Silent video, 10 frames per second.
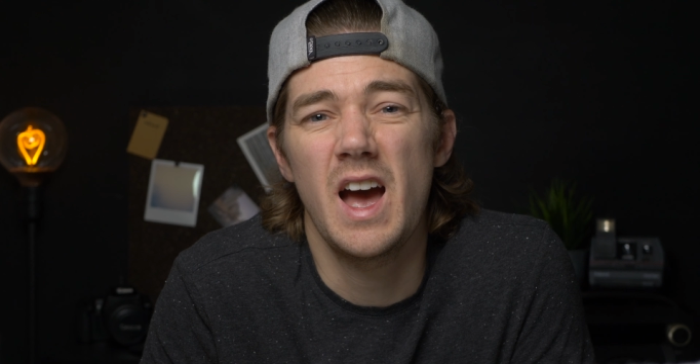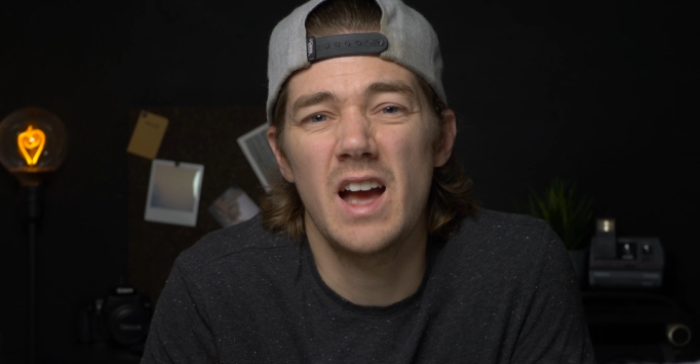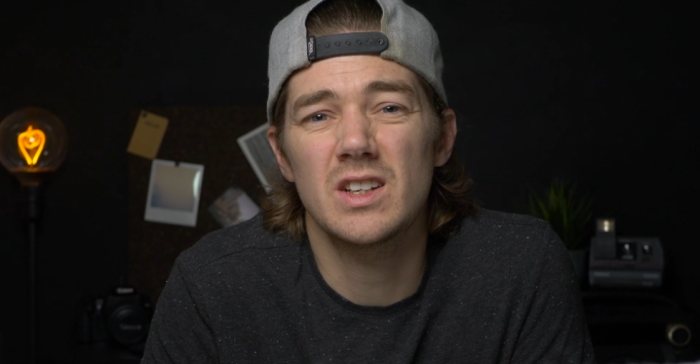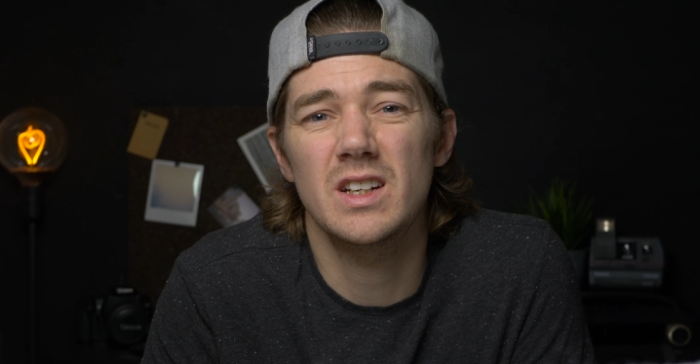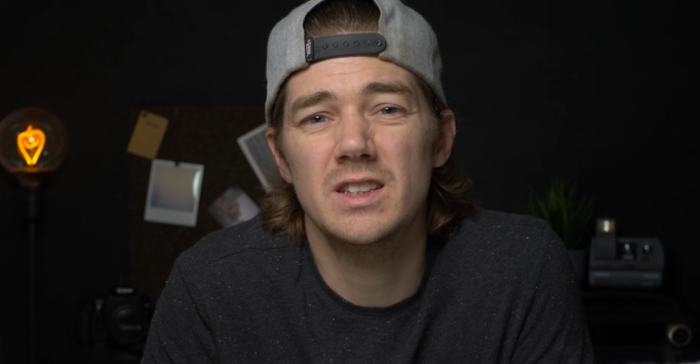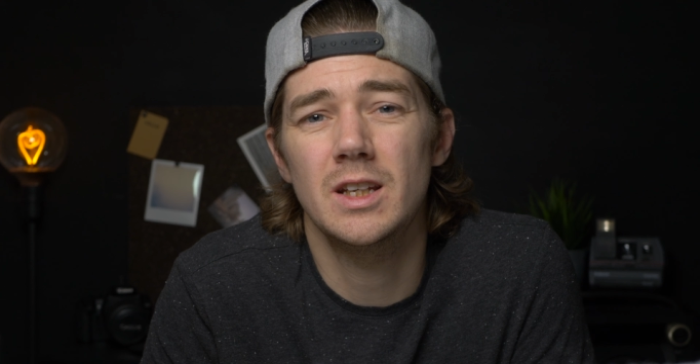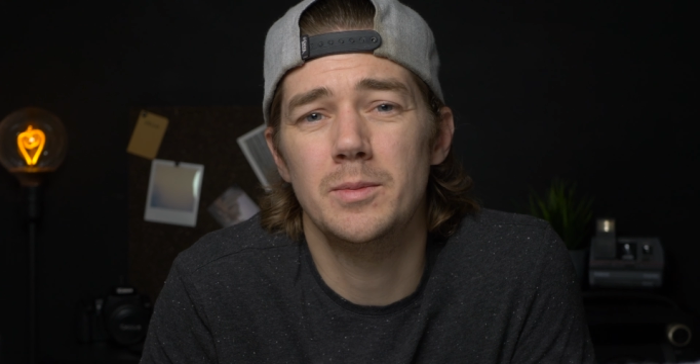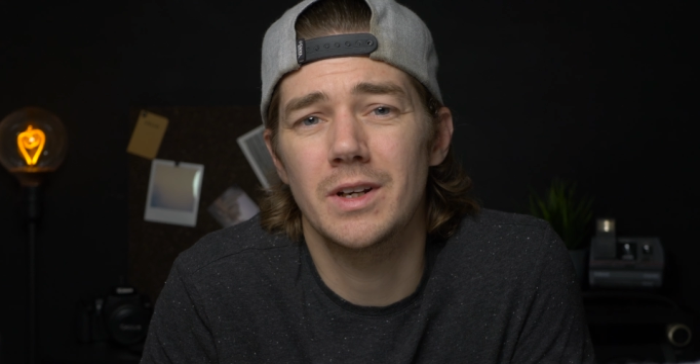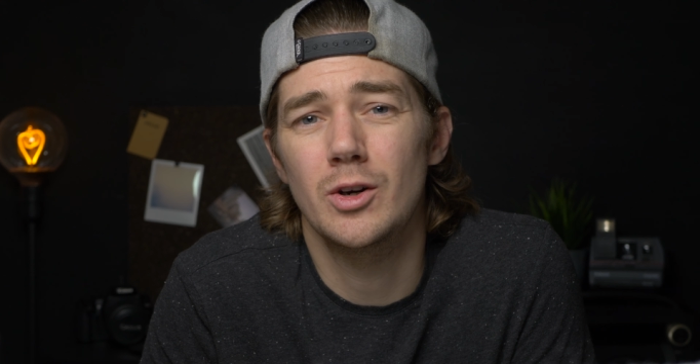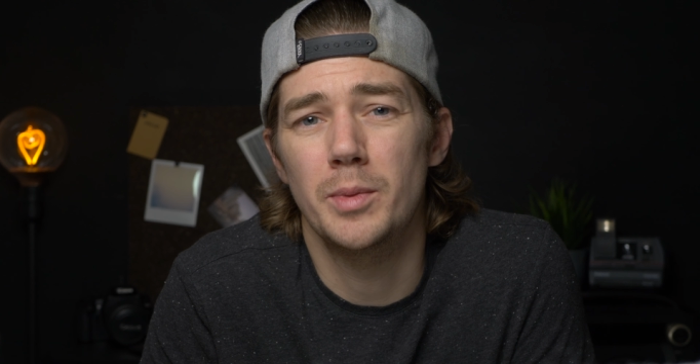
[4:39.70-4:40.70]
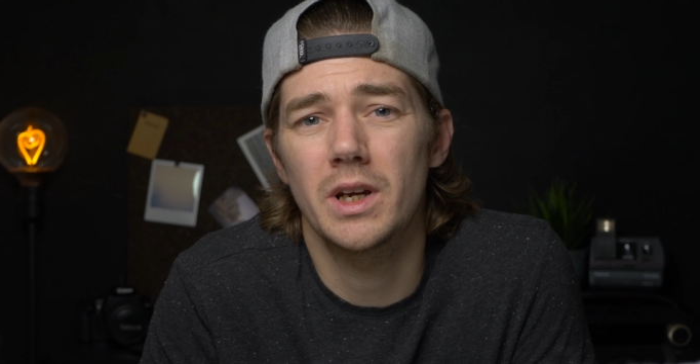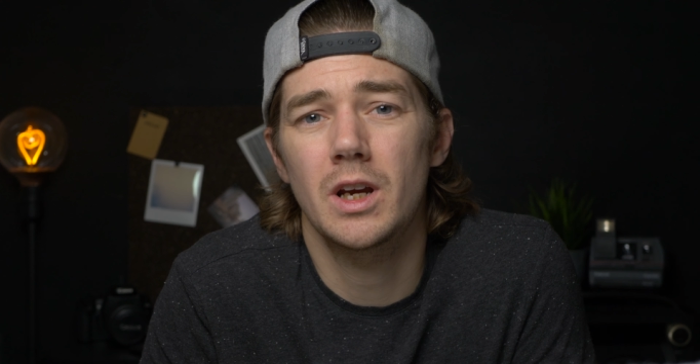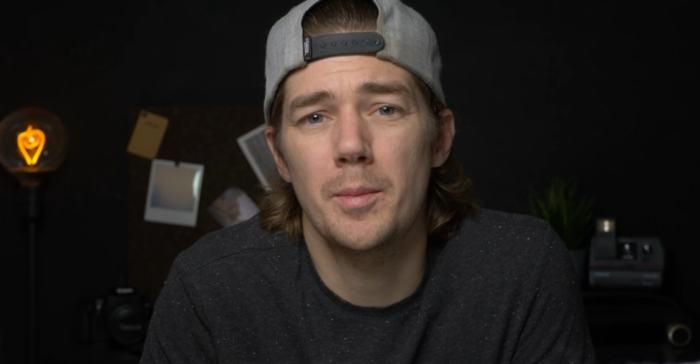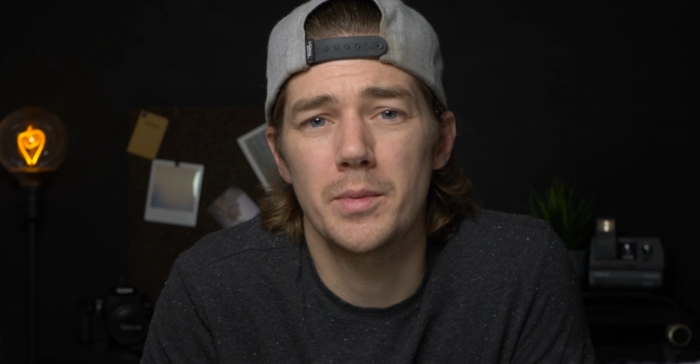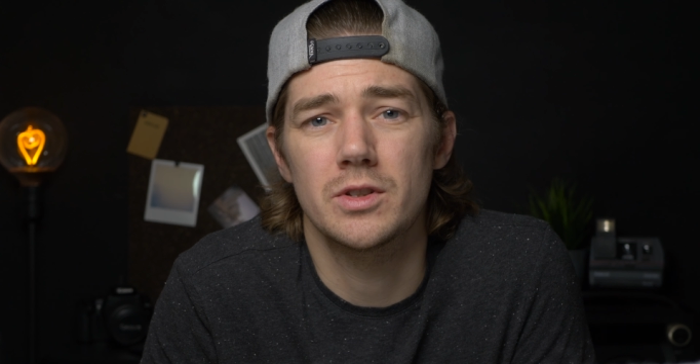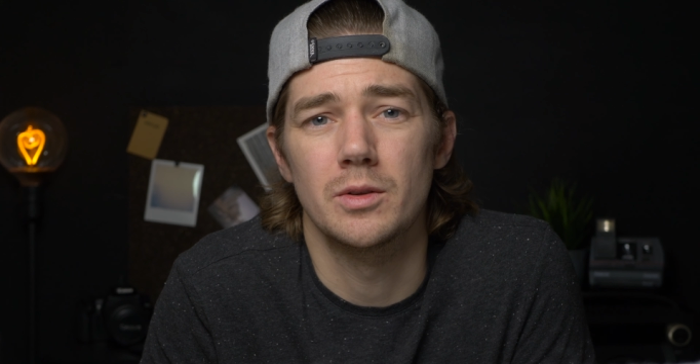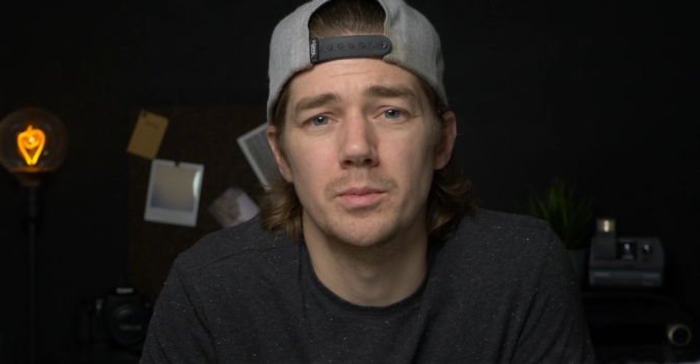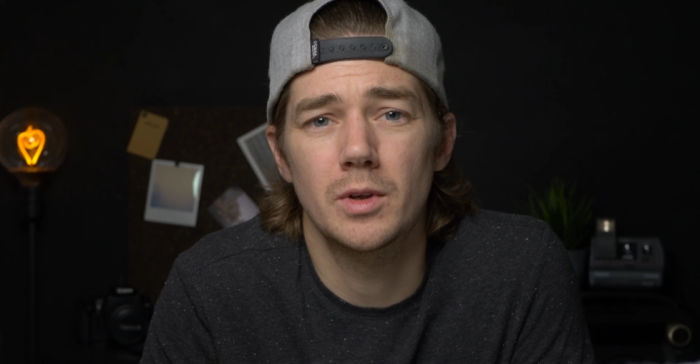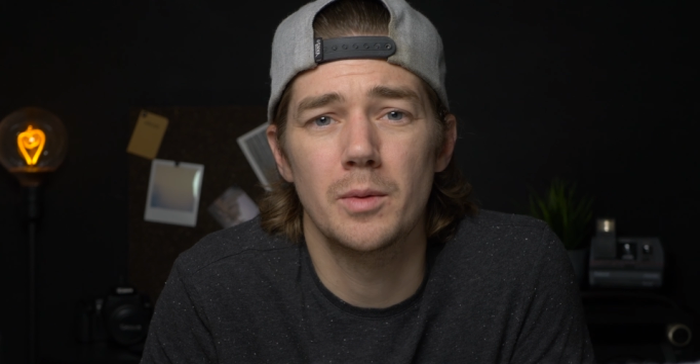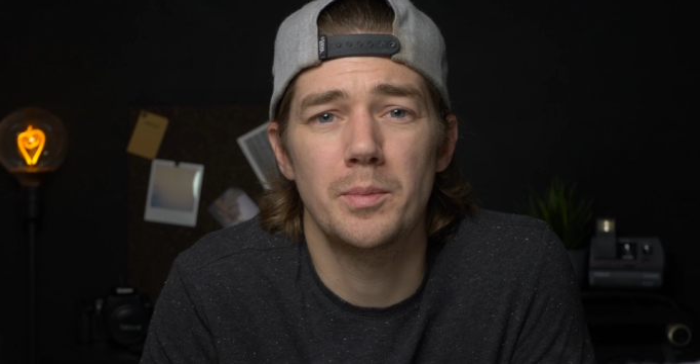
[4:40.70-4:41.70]
actually seemed a little bit
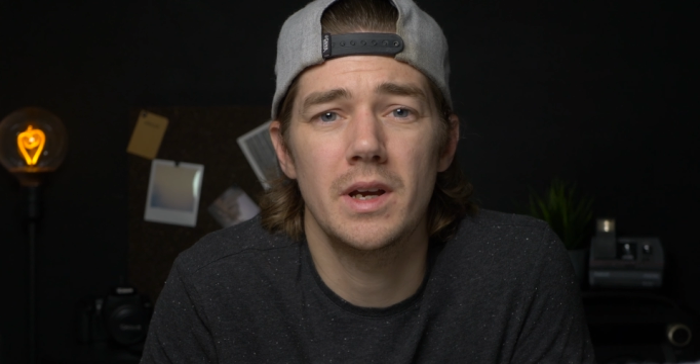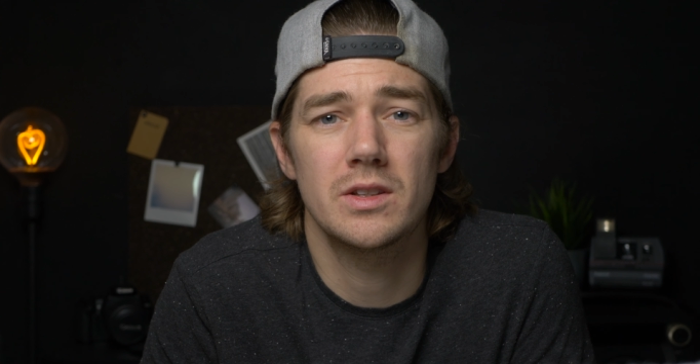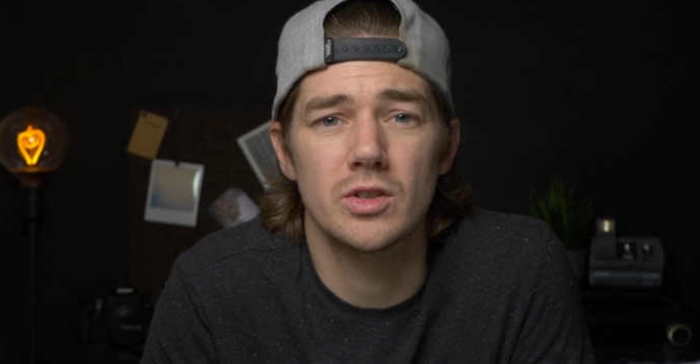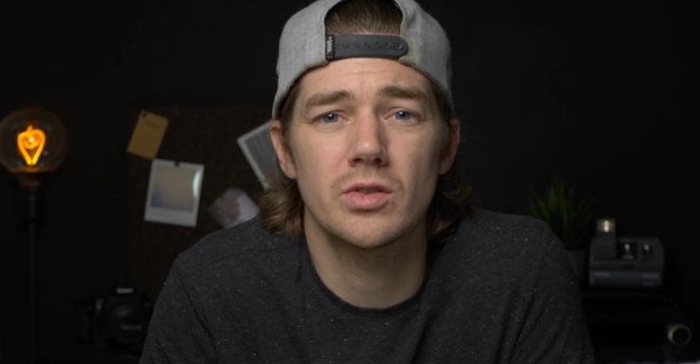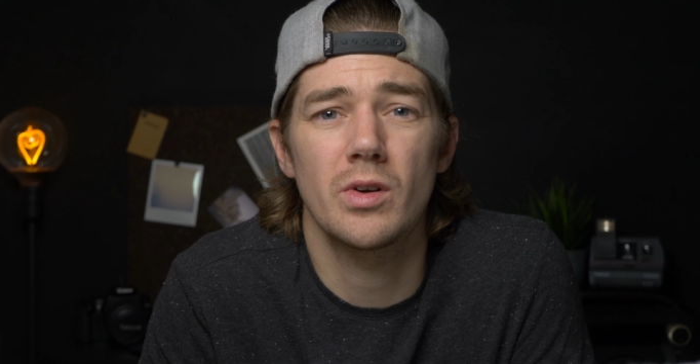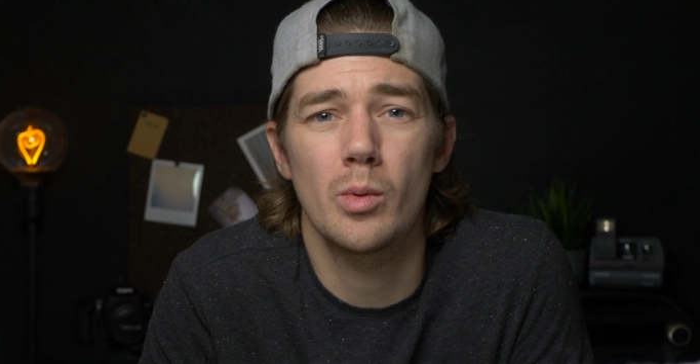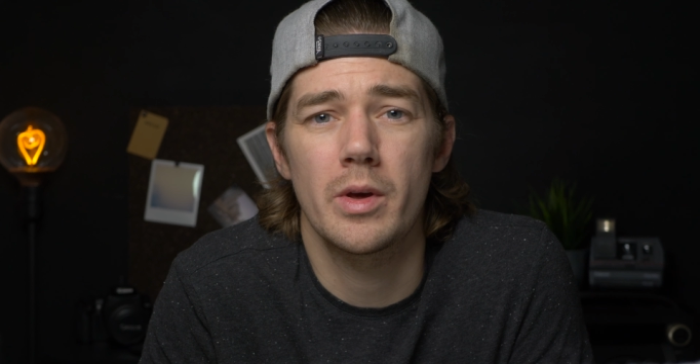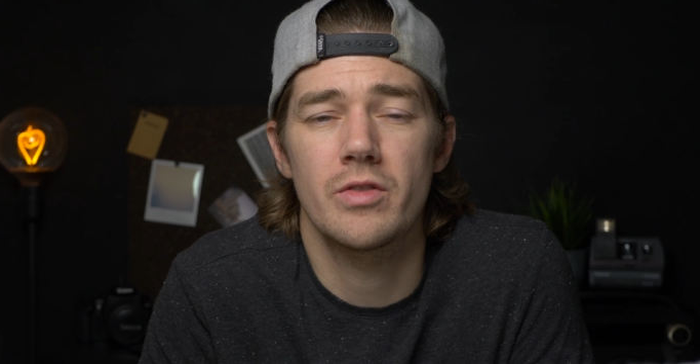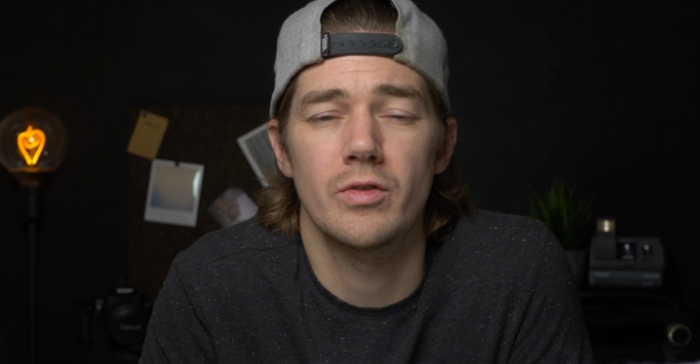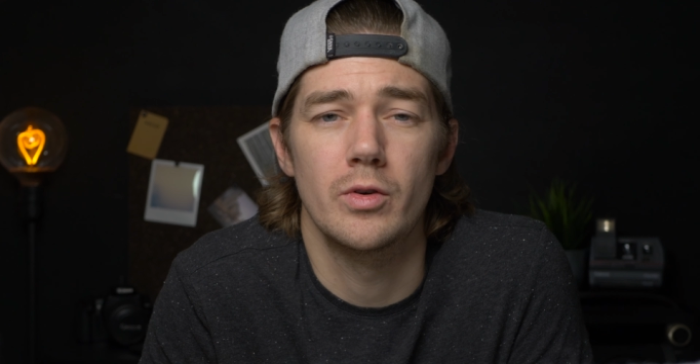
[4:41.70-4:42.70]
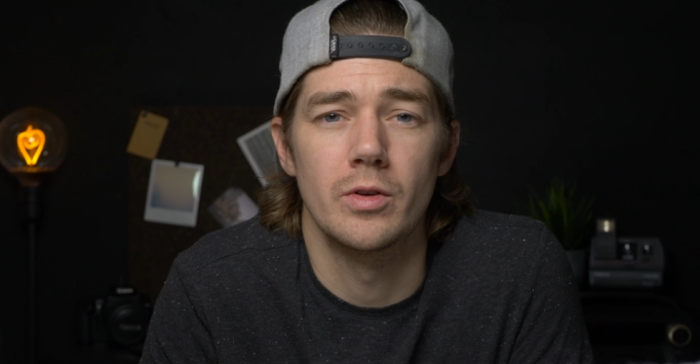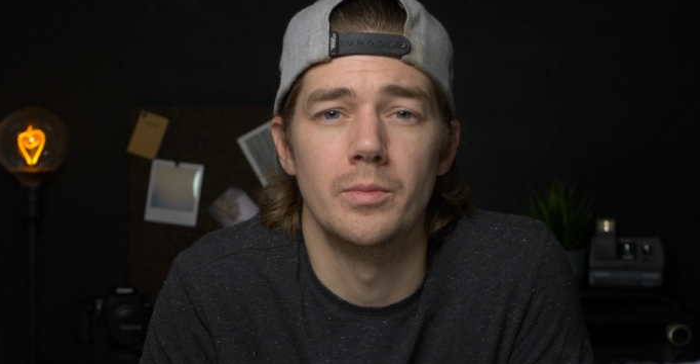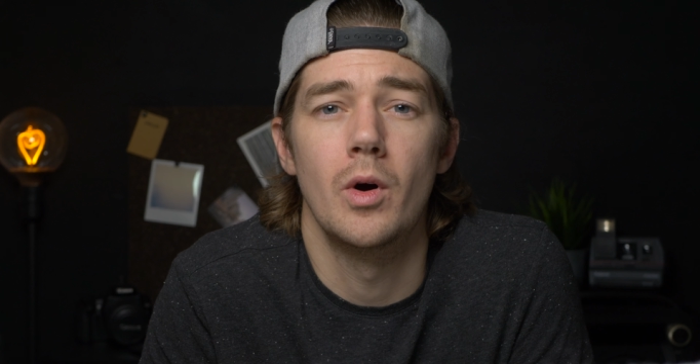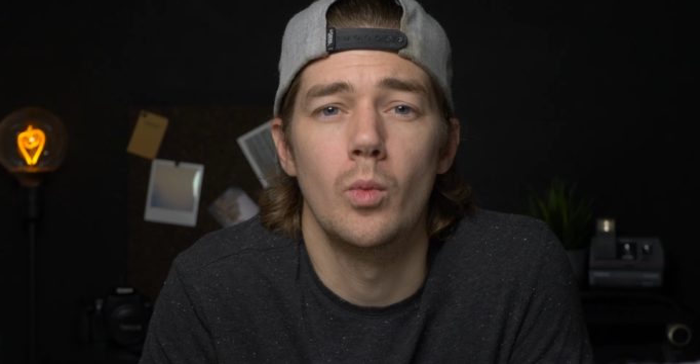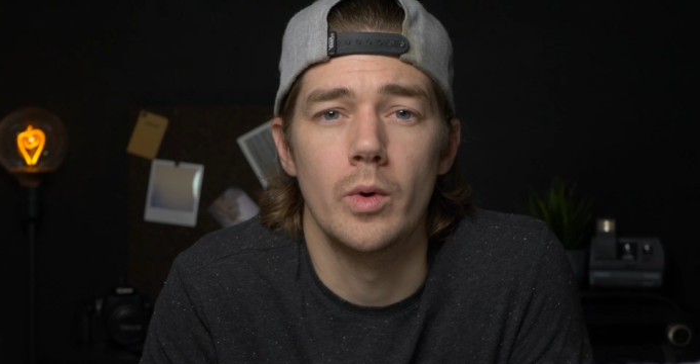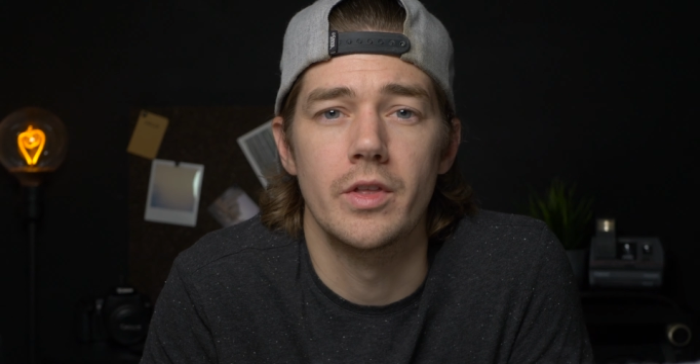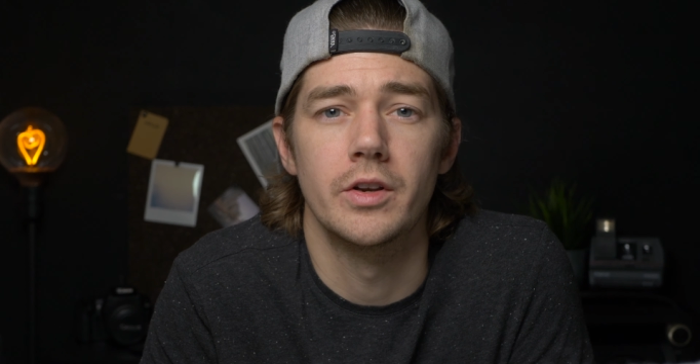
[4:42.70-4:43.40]
cumbersome compared to scrolling through them with the